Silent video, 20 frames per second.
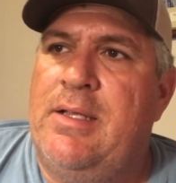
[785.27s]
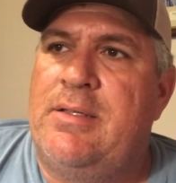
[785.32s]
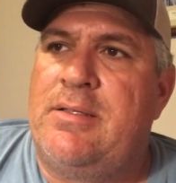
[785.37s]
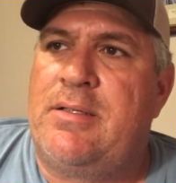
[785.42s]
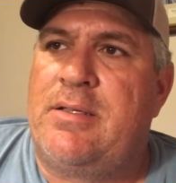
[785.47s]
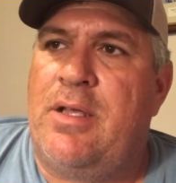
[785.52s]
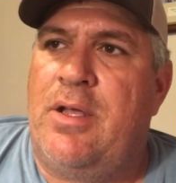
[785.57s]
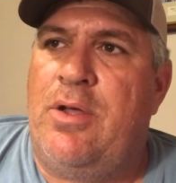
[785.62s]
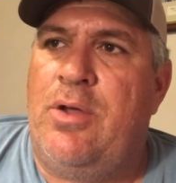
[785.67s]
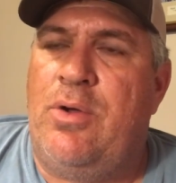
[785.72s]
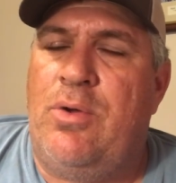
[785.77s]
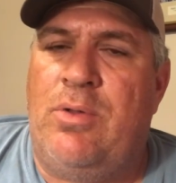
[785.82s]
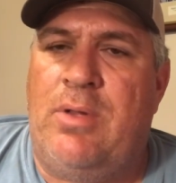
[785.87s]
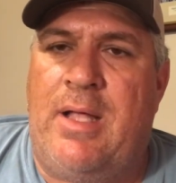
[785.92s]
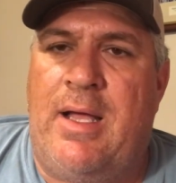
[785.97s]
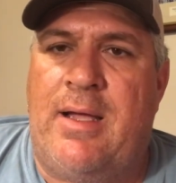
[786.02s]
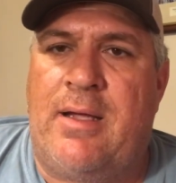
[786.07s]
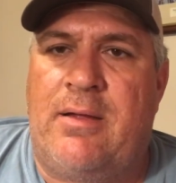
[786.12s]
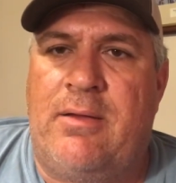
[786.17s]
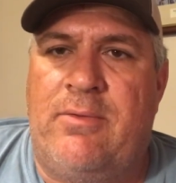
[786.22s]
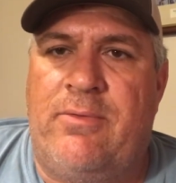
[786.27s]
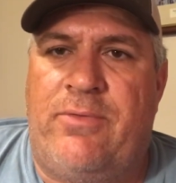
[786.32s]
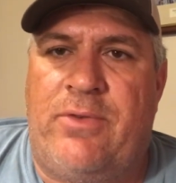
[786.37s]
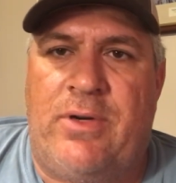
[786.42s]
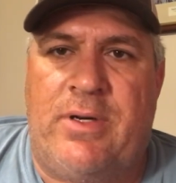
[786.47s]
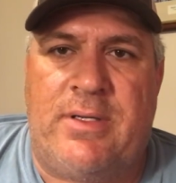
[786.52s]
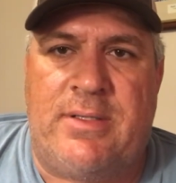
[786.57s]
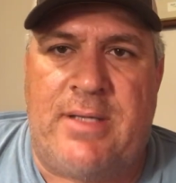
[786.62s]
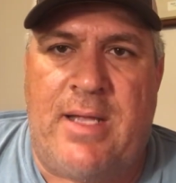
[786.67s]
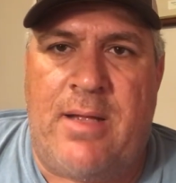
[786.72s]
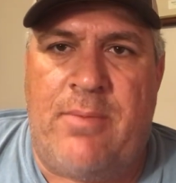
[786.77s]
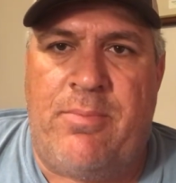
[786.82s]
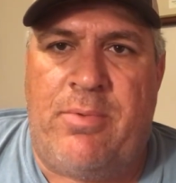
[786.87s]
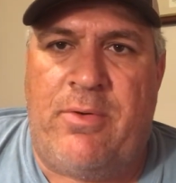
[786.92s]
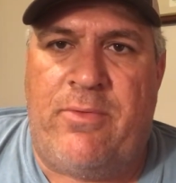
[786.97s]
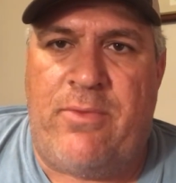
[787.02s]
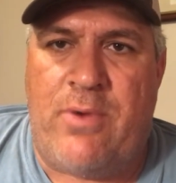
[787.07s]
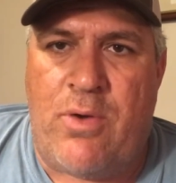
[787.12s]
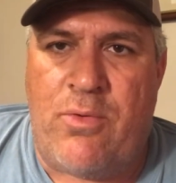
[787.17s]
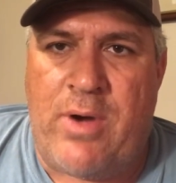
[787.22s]
So, like, for
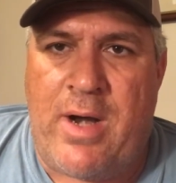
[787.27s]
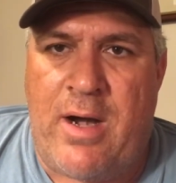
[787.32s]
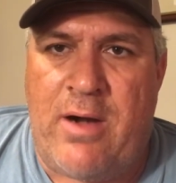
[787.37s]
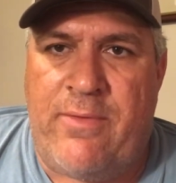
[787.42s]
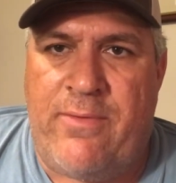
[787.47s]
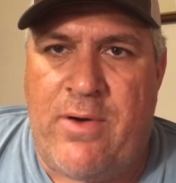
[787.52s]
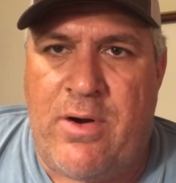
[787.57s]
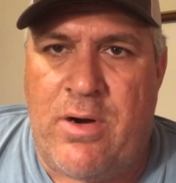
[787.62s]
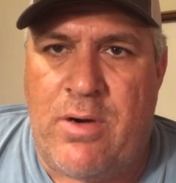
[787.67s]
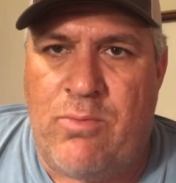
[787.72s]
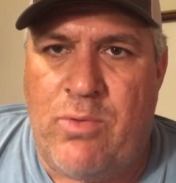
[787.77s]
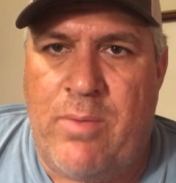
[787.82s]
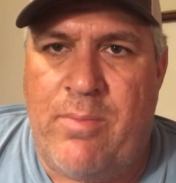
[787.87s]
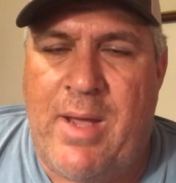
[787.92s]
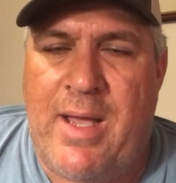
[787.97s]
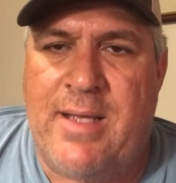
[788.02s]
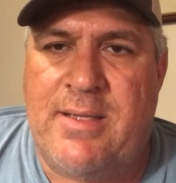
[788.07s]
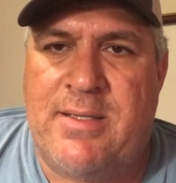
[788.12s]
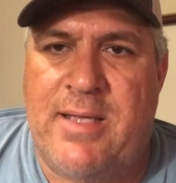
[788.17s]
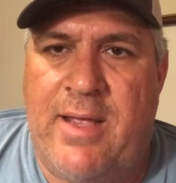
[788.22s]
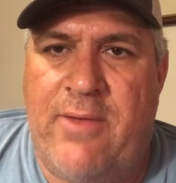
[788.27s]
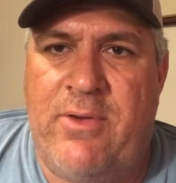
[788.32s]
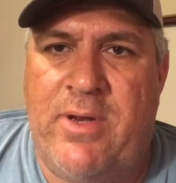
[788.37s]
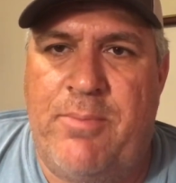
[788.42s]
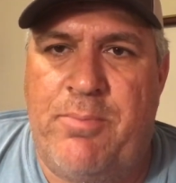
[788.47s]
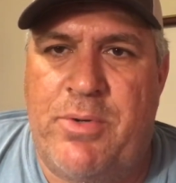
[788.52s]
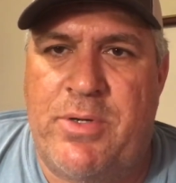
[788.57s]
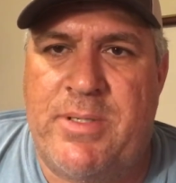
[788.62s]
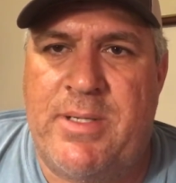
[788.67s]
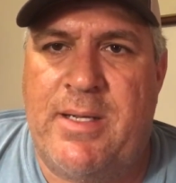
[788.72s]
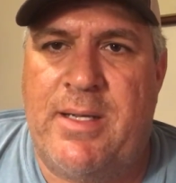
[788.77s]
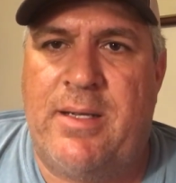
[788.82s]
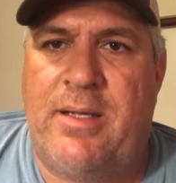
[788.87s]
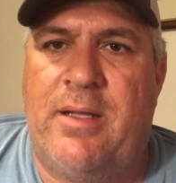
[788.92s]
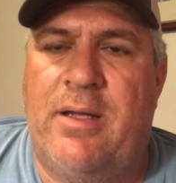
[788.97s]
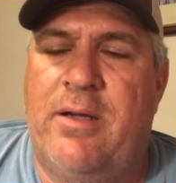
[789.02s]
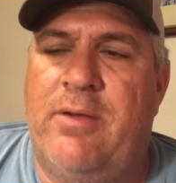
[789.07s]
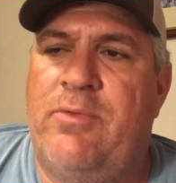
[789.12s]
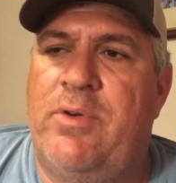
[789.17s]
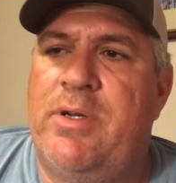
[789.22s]
example, on our farm, we buy 70%
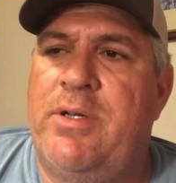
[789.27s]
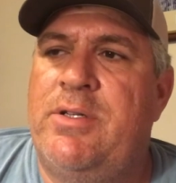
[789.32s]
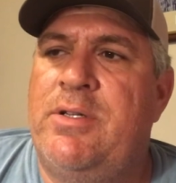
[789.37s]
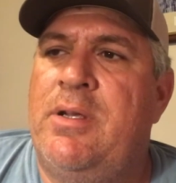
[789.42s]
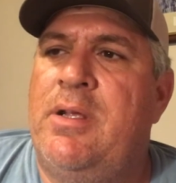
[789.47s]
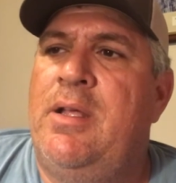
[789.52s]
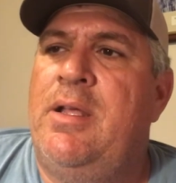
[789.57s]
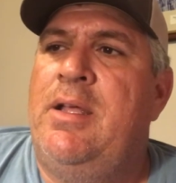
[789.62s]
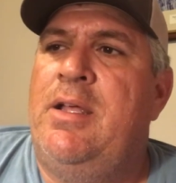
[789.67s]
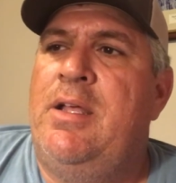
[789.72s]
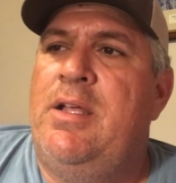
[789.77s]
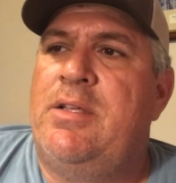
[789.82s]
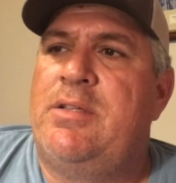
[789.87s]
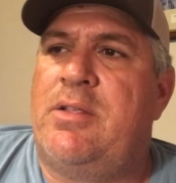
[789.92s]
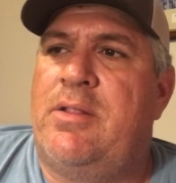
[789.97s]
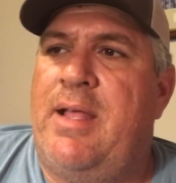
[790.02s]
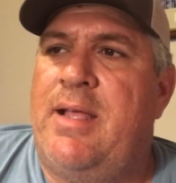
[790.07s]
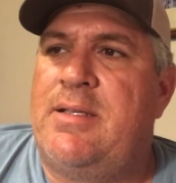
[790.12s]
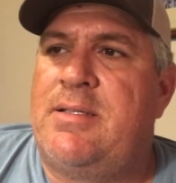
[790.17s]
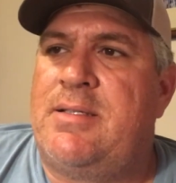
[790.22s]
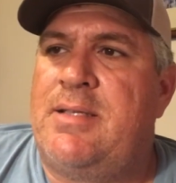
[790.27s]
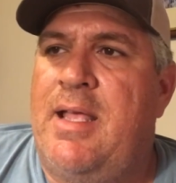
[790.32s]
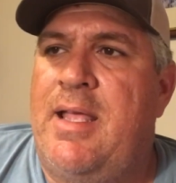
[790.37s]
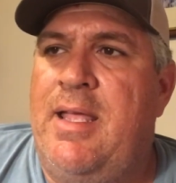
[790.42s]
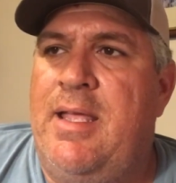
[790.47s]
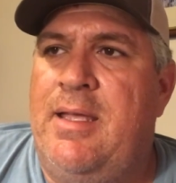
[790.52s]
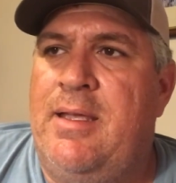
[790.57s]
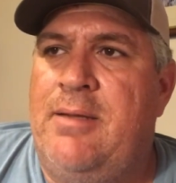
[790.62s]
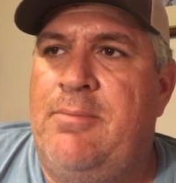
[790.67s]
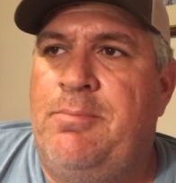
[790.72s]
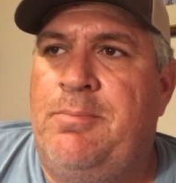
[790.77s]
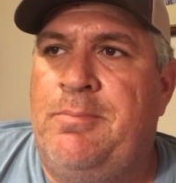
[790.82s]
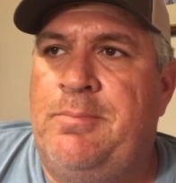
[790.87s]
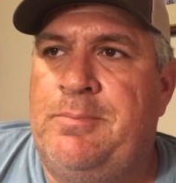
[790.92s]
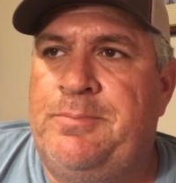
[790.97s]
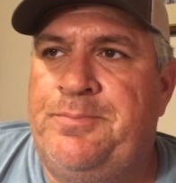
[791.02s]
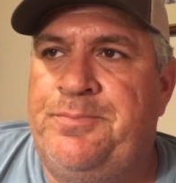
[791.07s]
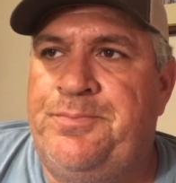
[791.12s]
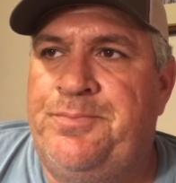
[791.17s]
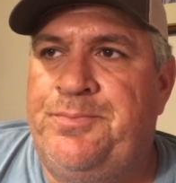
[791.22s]
coverage. So that's saying,
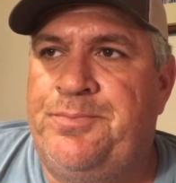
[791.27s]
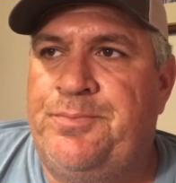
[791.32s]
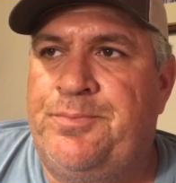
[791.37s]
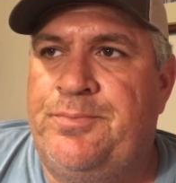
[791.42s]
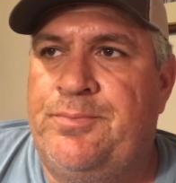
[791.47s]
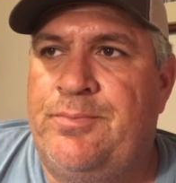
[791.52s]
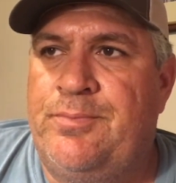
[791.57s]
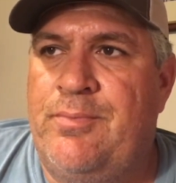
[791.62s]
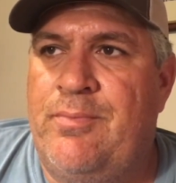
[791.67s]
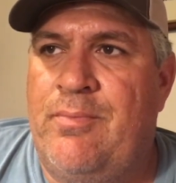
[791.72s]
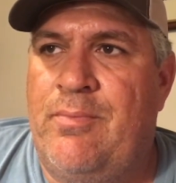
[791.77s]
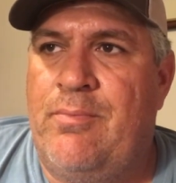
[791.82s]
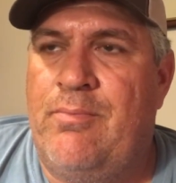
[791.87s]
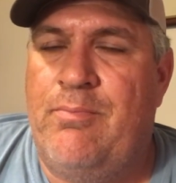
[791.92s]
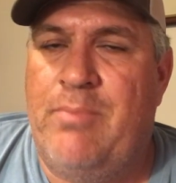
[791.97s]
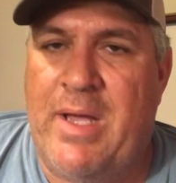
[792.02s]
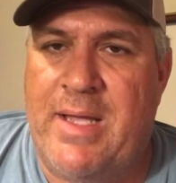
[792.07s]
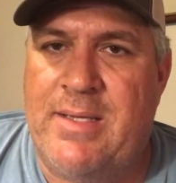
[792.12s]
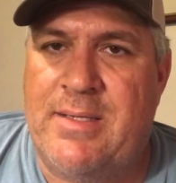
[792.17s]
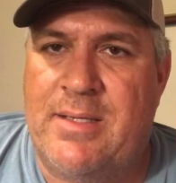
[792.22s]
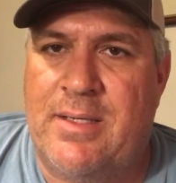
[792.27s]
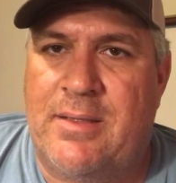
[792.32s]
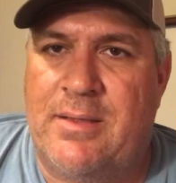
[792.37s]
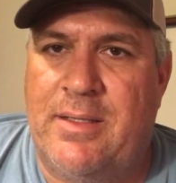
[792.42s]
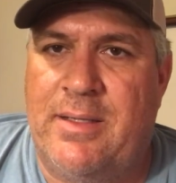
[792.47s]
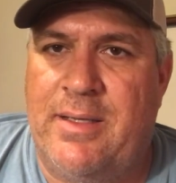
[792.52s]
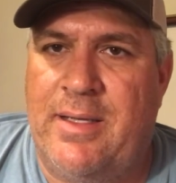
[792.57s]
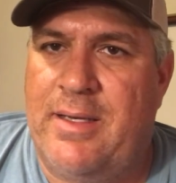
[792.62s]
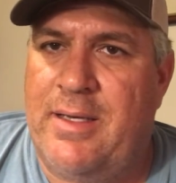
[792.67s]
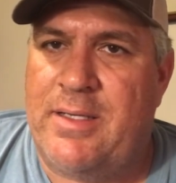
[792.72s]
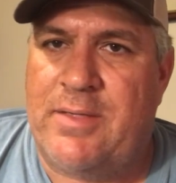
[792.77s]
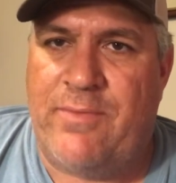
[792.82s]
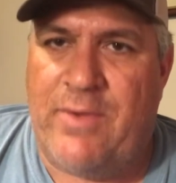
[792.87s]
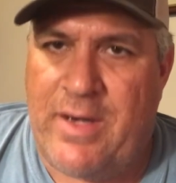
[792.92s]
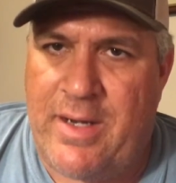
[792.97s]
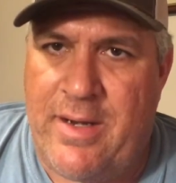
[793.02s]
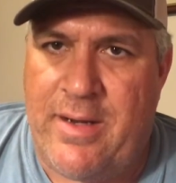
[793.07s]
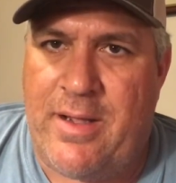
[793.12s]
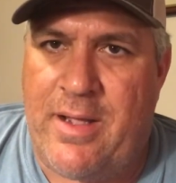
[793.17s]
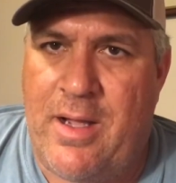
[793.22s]
basically, and it's
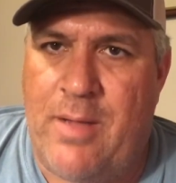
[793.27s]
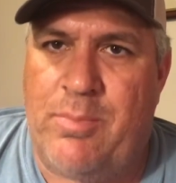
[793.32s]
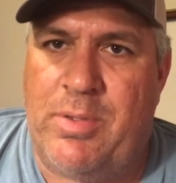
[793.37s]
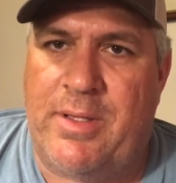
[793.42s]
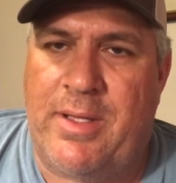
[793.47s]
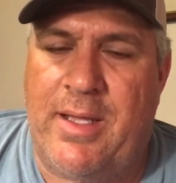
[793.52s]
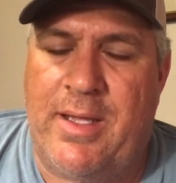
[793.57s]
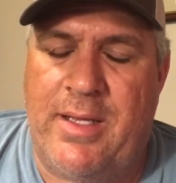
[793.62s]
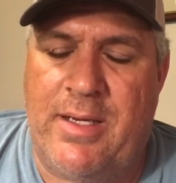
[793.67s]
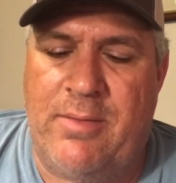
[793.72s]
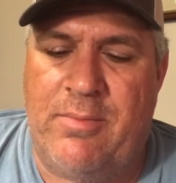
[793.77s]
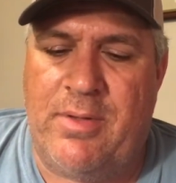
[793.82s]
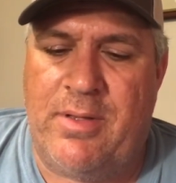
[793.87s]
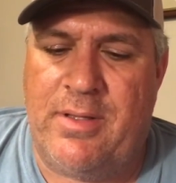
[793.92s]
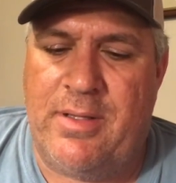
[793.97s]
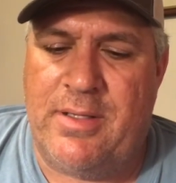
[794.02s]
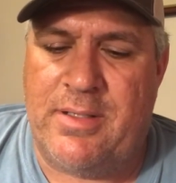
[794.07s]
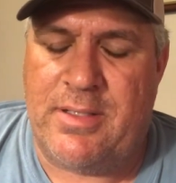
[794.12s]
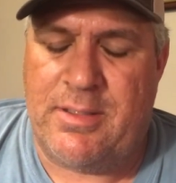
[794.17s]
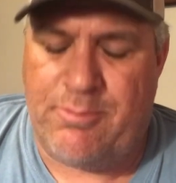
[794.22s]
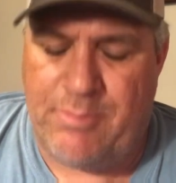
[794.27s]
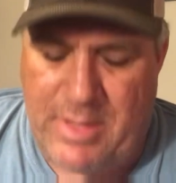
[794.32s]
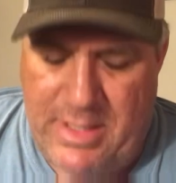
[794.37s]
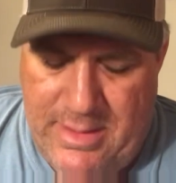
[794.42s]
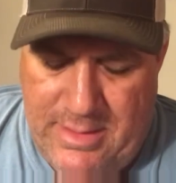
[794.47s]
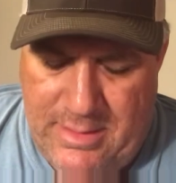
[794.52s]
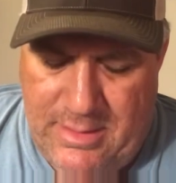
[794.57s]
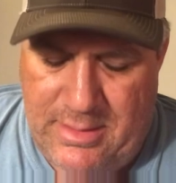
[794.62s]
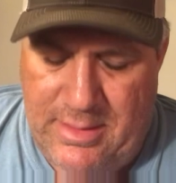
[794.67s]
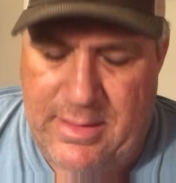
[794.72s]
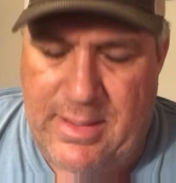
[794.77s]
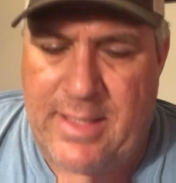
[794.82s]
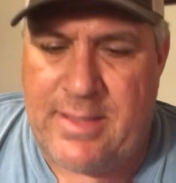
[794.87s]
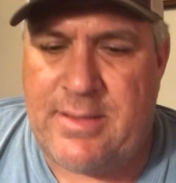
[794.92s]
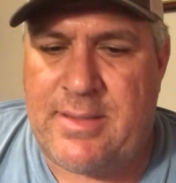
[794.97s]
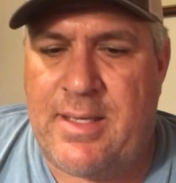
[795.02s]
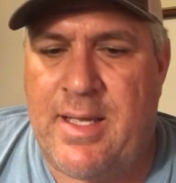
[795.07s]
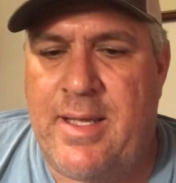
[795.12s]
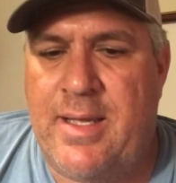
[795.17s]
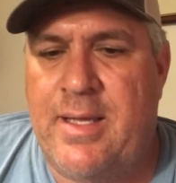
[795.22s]
very complicated, but this is basically, that's
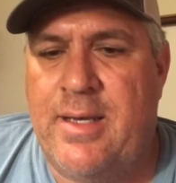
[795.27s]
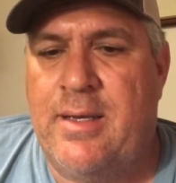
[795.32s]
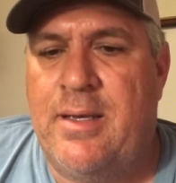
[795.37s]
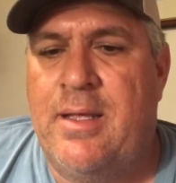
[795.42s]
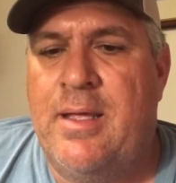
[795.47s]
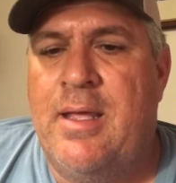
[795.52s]
saying